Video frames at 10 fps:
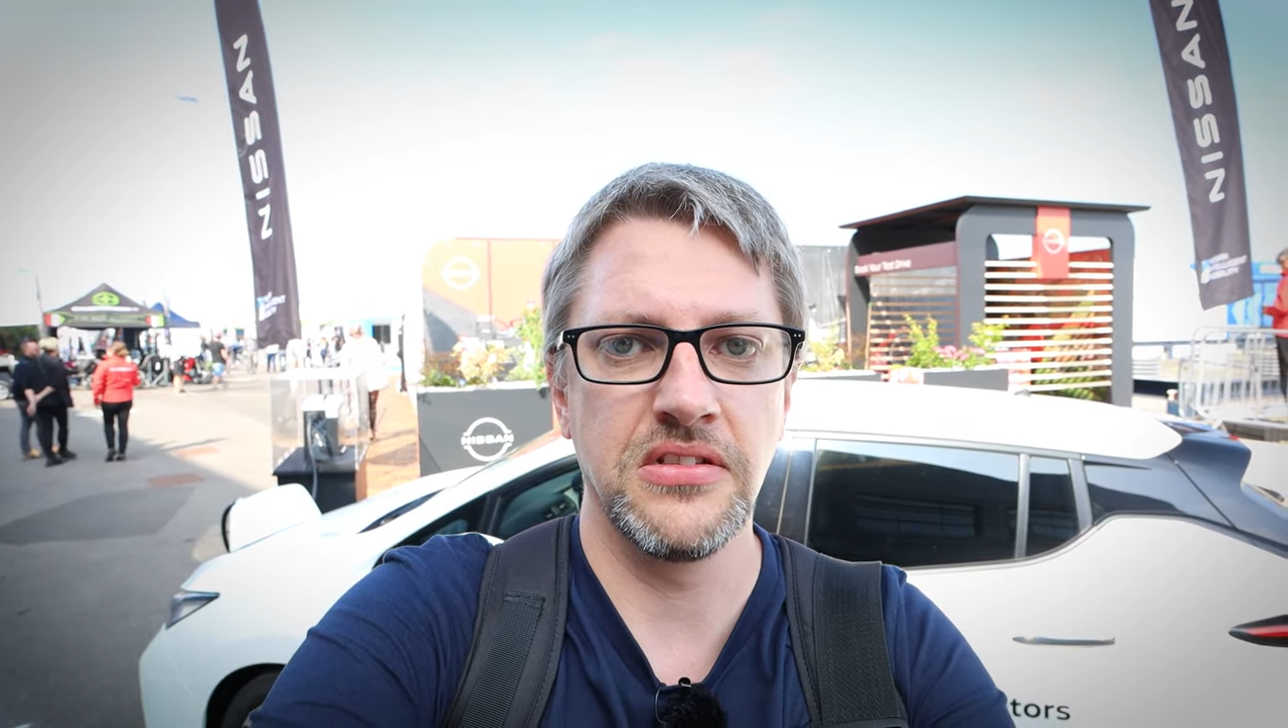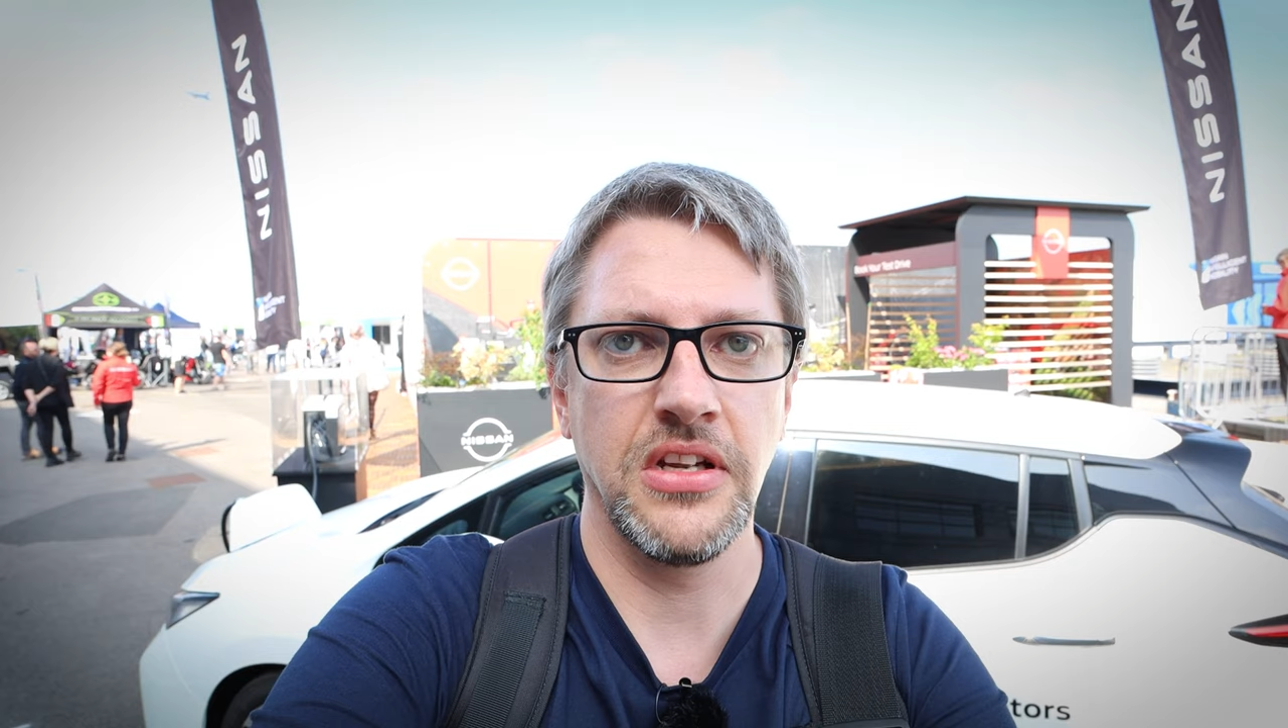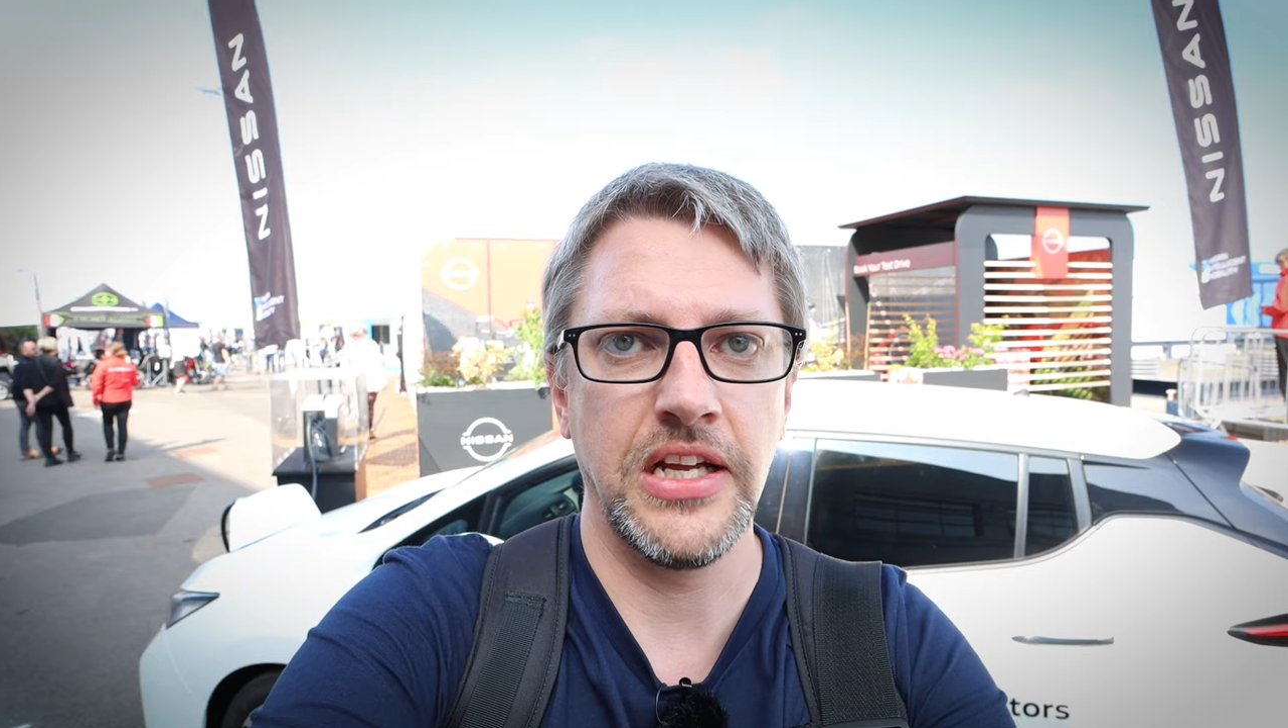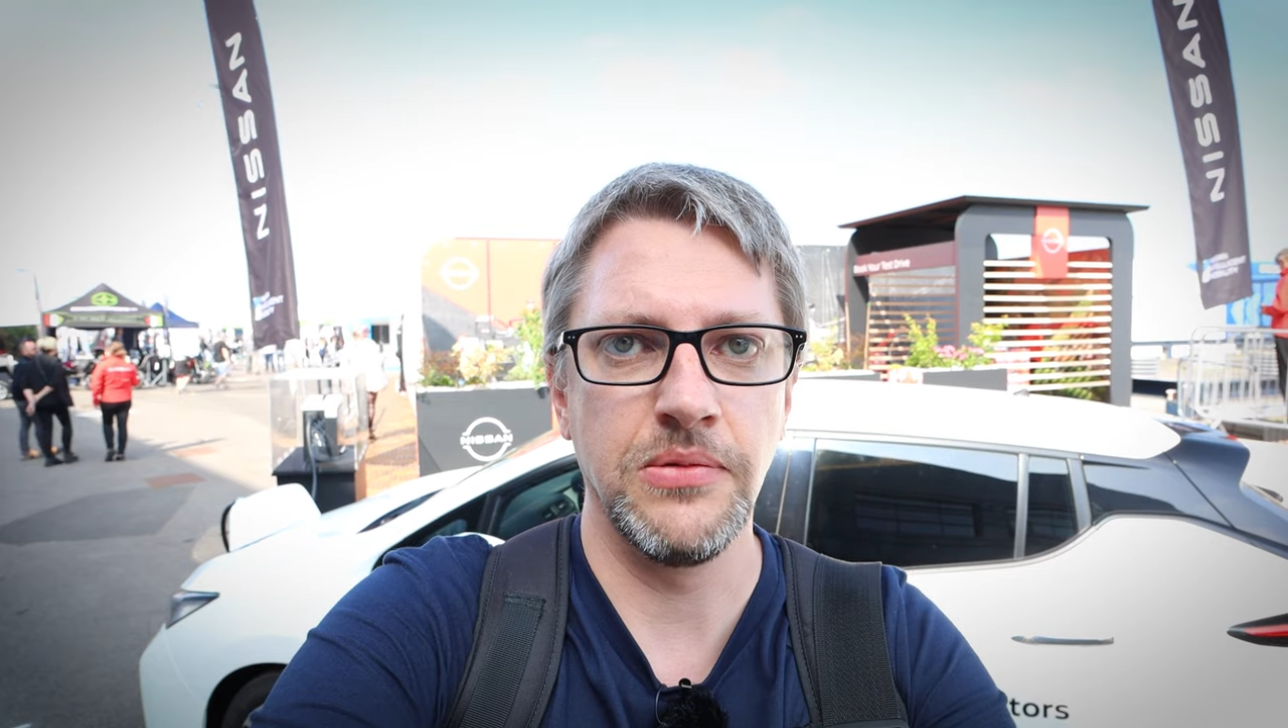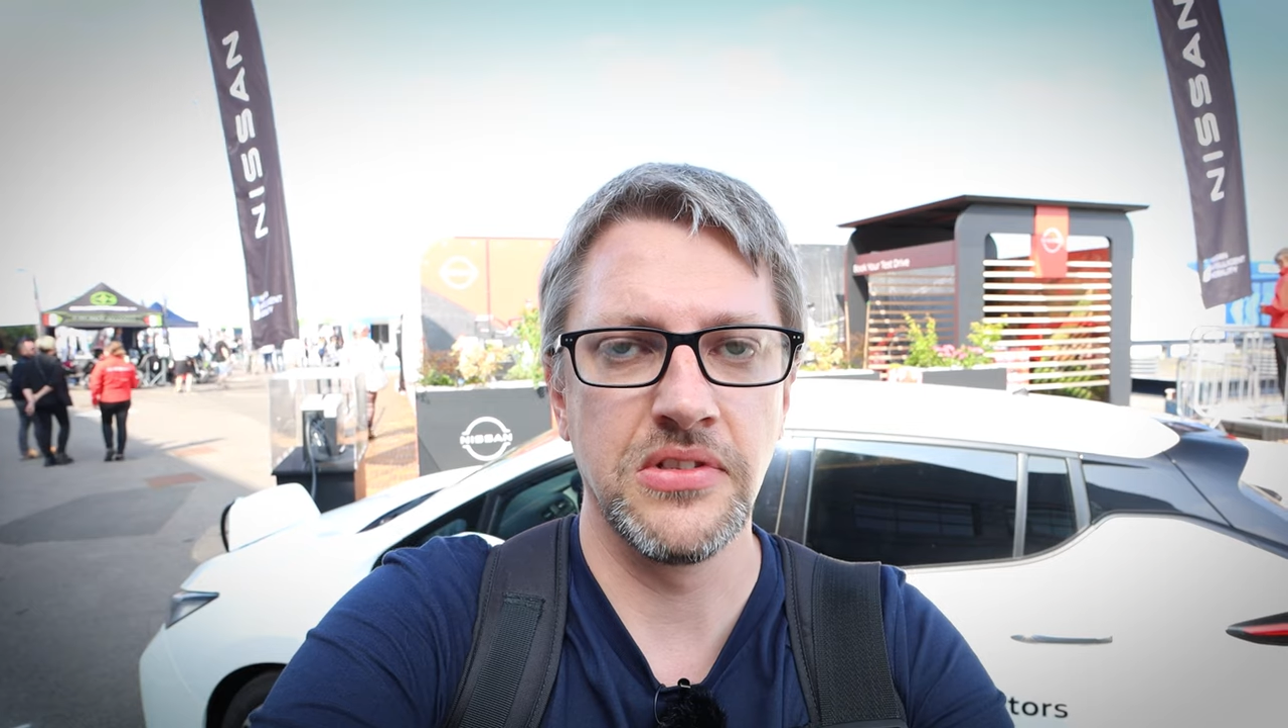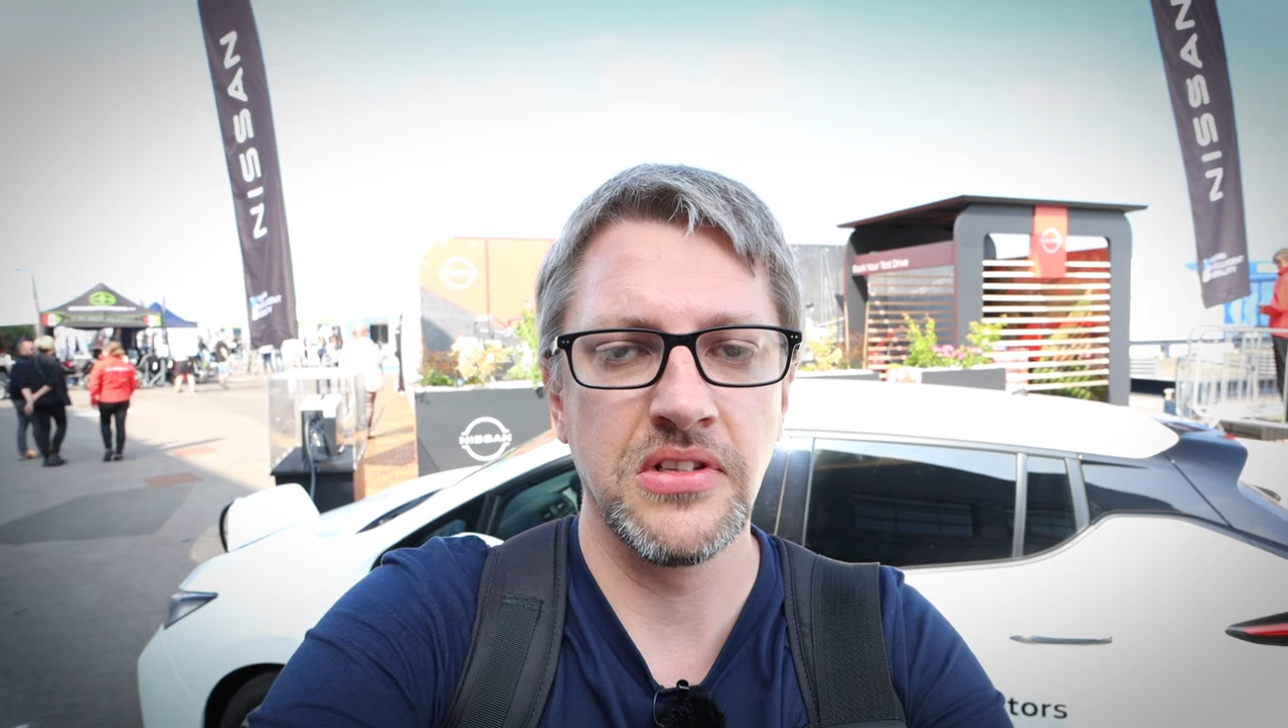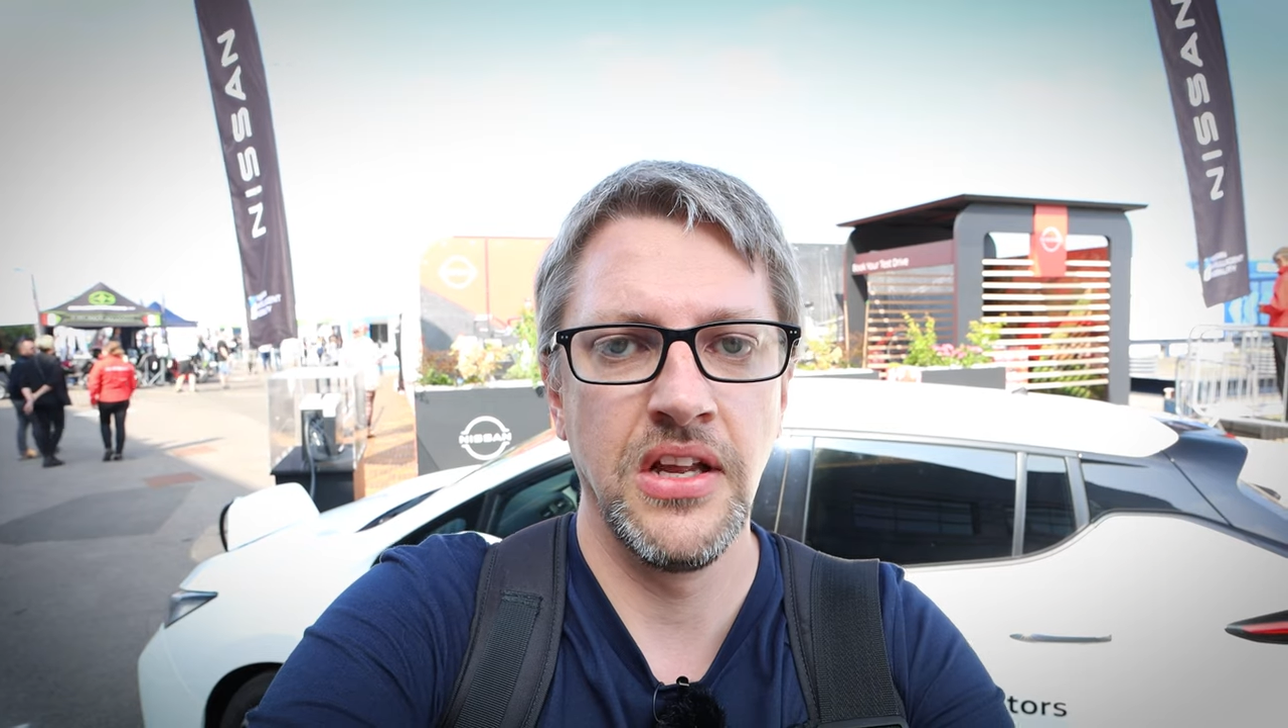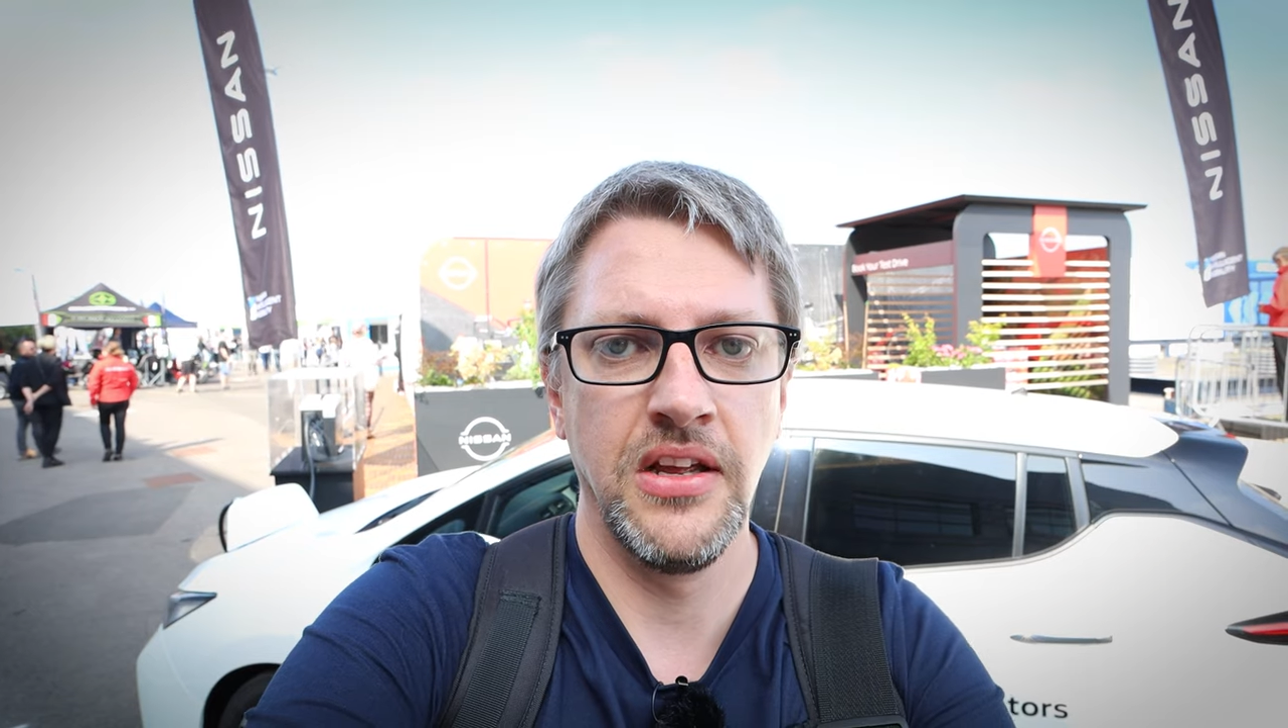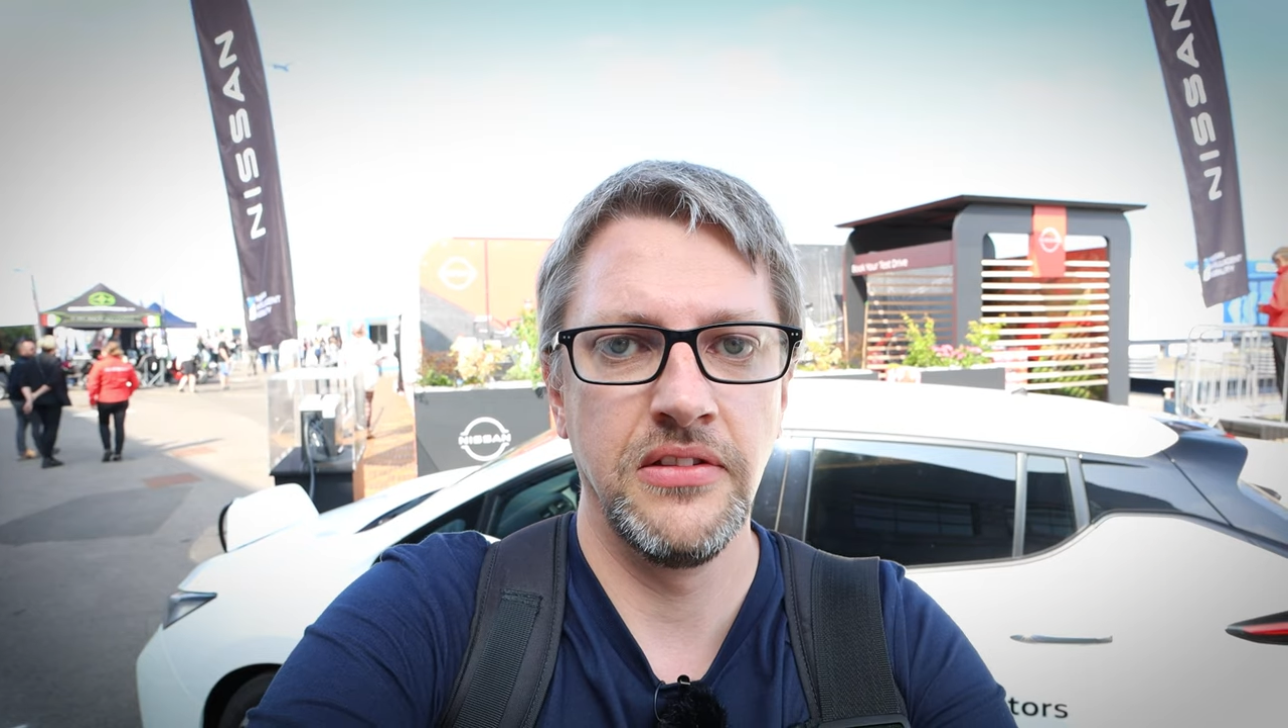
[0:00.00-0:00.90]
So that was